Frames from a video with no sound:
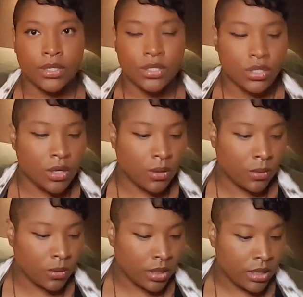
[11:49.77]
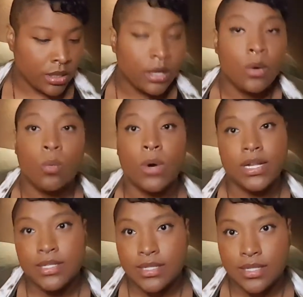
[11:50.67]
So
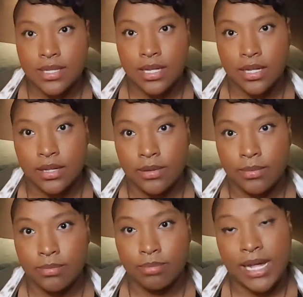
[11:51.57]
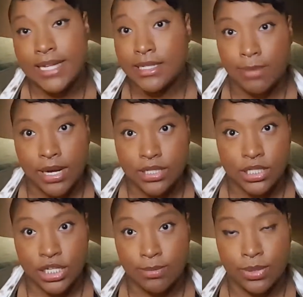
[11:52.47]
once the plastic bottles of
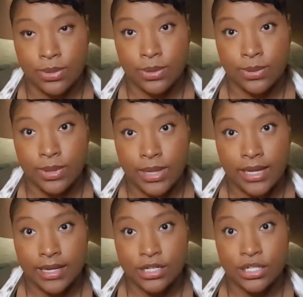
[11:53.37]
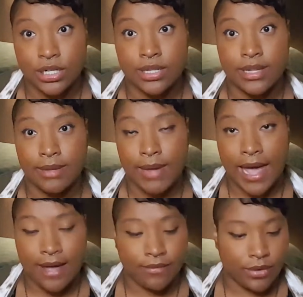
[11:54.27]
shampoo and conditioner that we
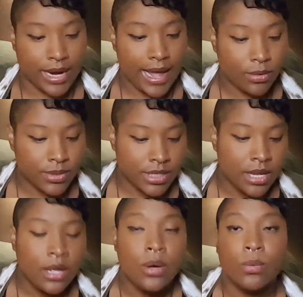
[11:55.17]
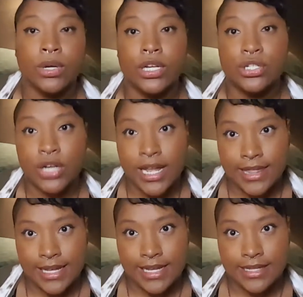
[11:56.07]
have run out, we're going to try
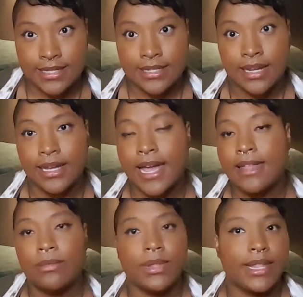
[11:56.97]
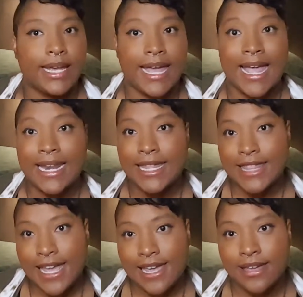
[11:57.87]
these. Again, with like
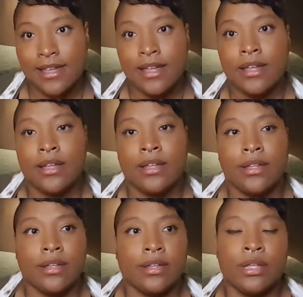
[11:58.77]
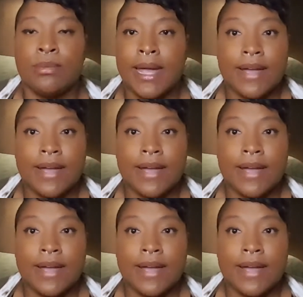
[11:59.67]
anything, you might